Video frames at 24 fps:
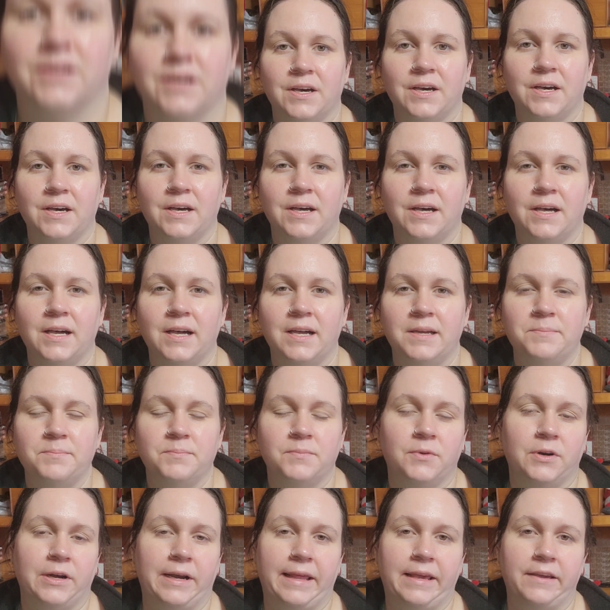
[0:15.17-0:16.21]
Good
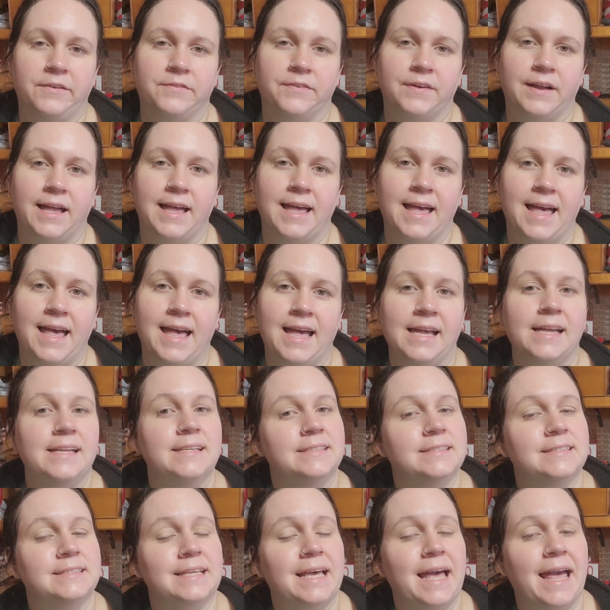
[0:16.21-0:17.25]
morning,
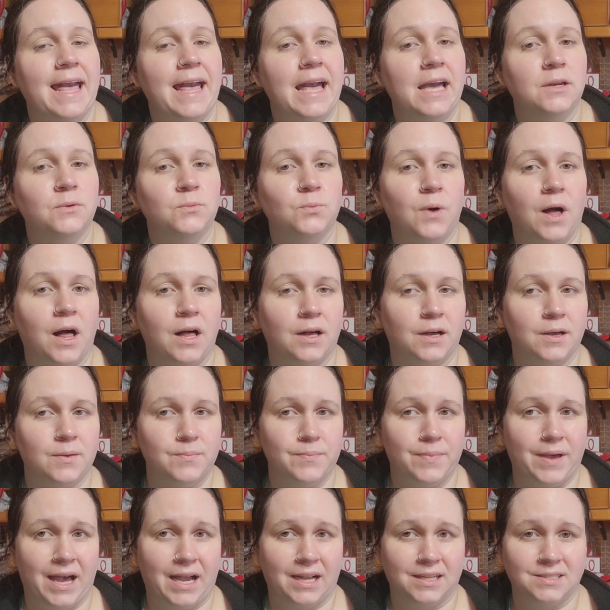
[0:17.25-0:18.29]
friends, and
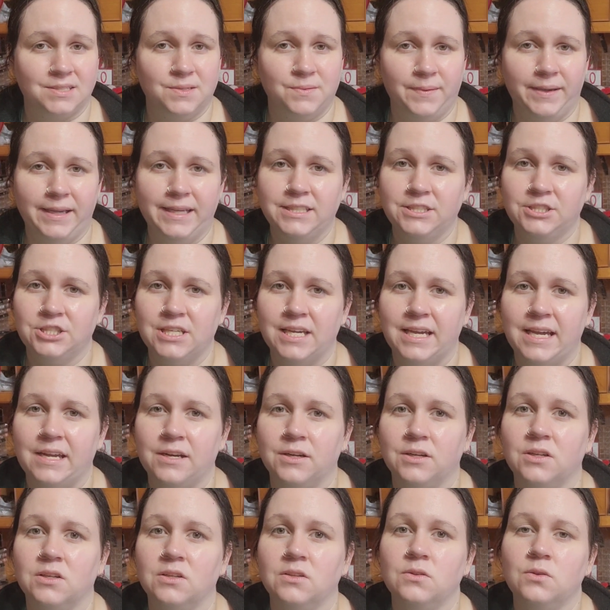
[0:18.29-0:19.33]
welcome back to my
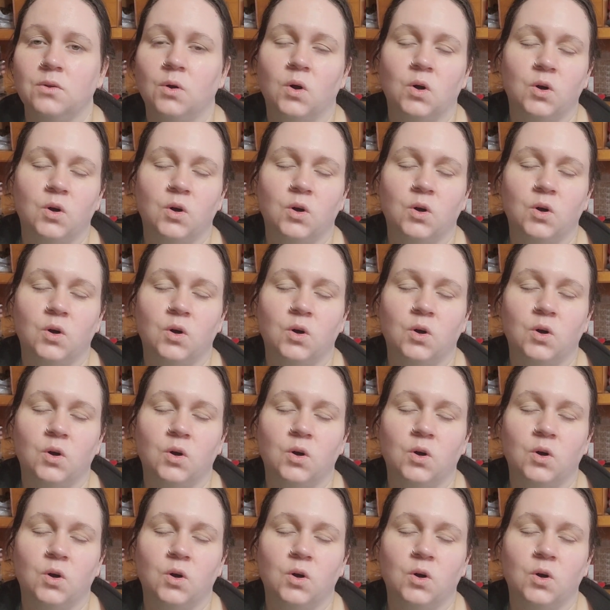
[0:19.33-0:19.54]
channel.